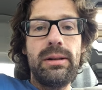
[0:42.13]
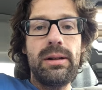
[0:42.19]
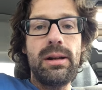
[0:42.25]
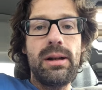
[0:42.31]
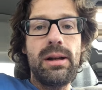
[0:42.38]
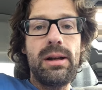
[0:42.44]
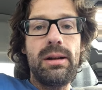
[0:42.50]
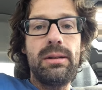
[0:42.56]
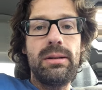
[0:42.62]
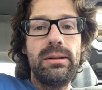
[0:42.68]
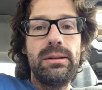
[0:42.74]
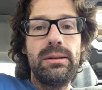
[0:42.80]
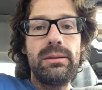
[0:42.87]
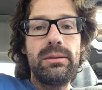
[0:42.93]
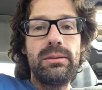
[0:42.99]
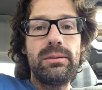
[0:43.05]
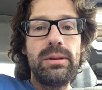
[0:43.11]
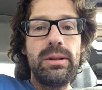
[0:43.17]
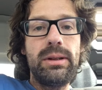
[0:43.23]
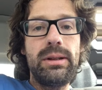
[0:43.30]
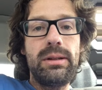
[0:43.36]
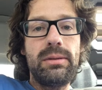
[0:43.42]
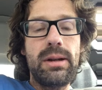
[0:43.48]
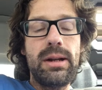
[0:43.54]
Uh,
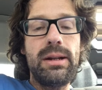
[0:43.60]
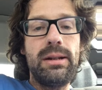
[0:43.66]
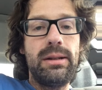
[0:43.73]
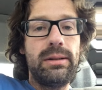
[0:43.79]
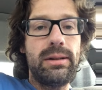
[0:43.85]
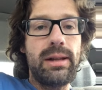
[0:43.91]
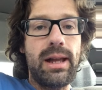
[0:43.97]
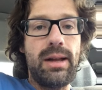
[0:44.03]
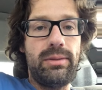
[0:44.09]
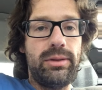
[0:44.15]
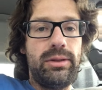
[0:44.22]
really great to have